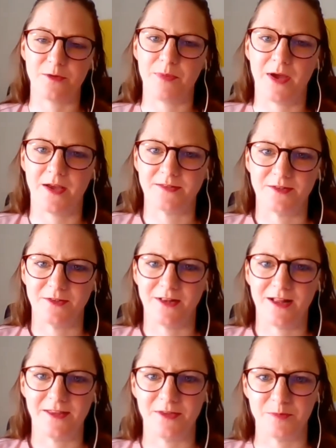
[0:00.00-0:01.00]
personal
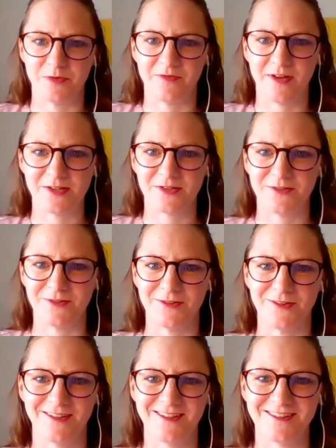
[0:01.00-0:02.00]
and the
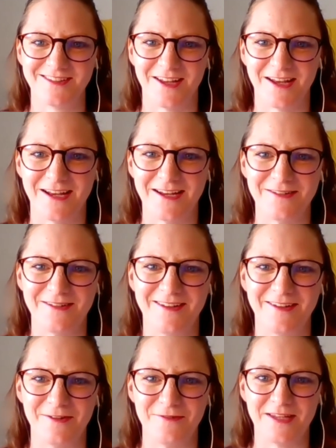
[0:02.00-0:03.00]
professional side
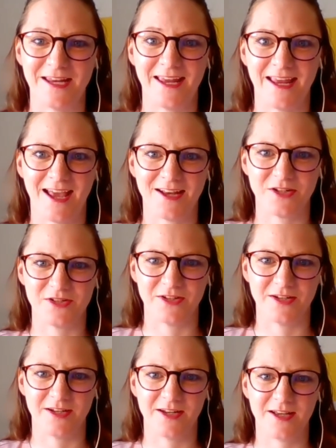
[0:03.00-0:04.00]
of taking
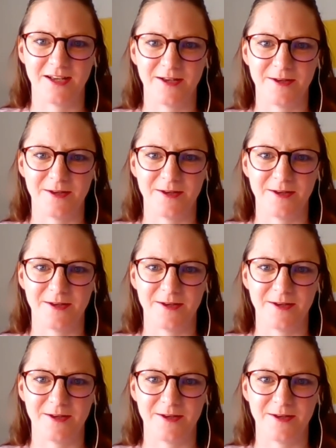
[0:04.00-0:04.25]
action.